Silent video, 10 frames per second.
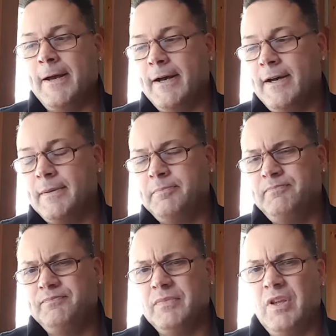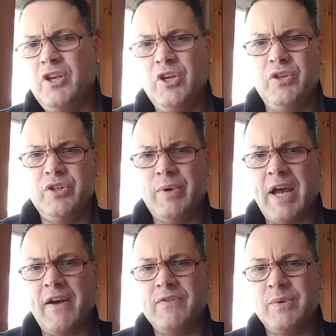Um, you do
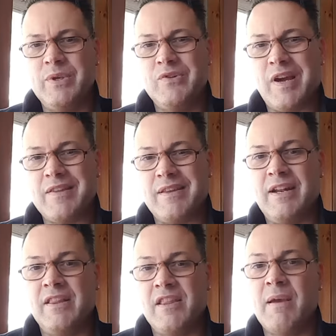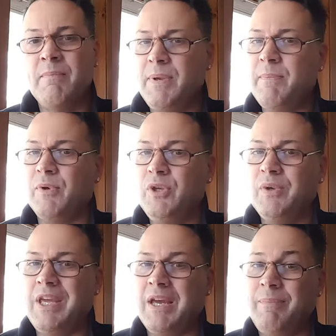have to address it. And some people you
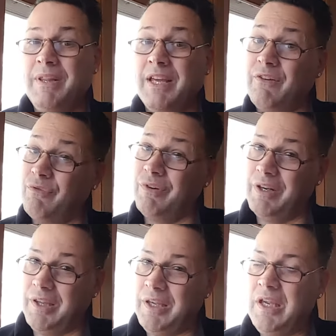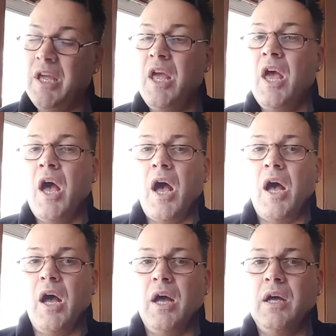can't be like, really?
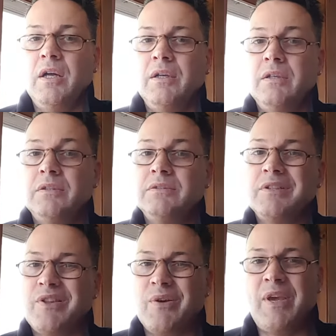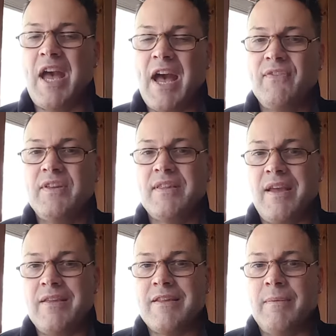So you have to
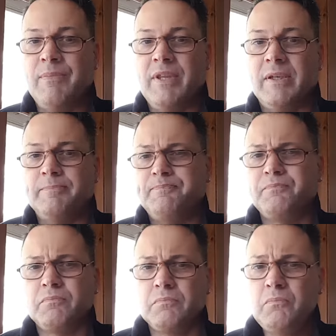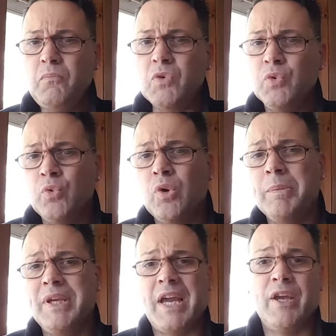say something.
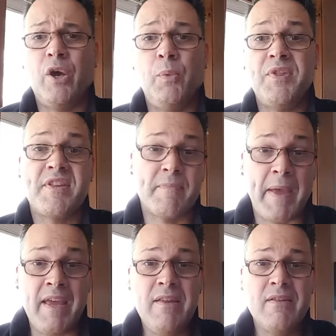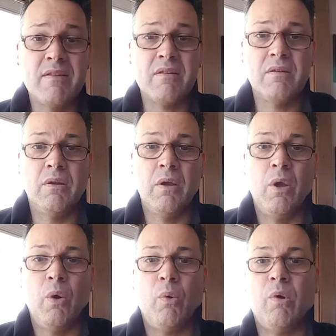Normally I go with space
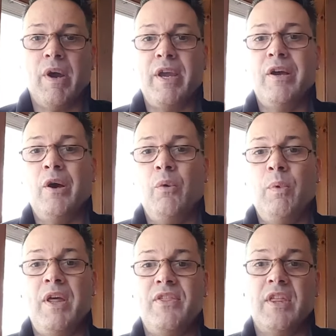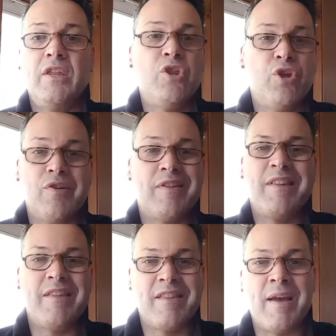or I go with
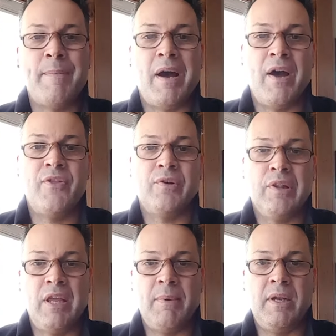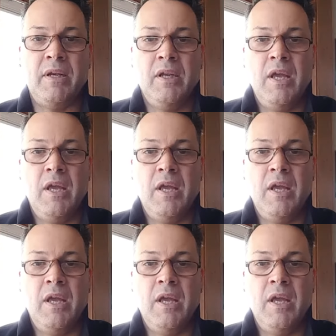just some other limit.